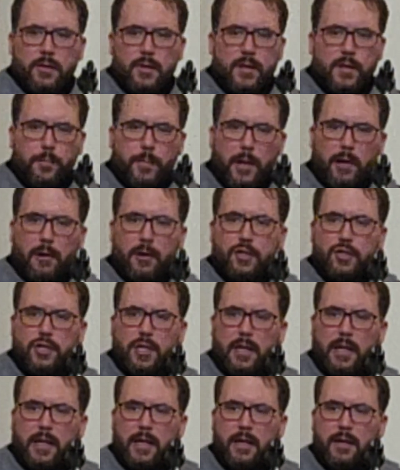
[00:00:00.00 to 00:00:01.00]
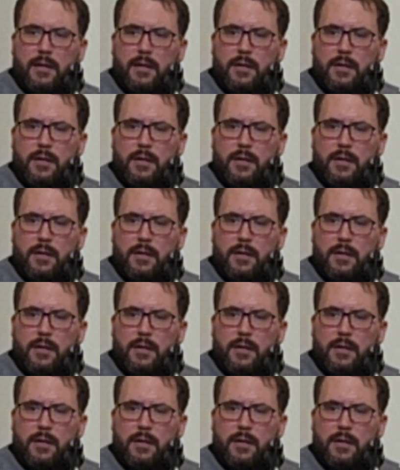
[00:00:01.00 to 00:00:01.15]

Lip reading: spiritually,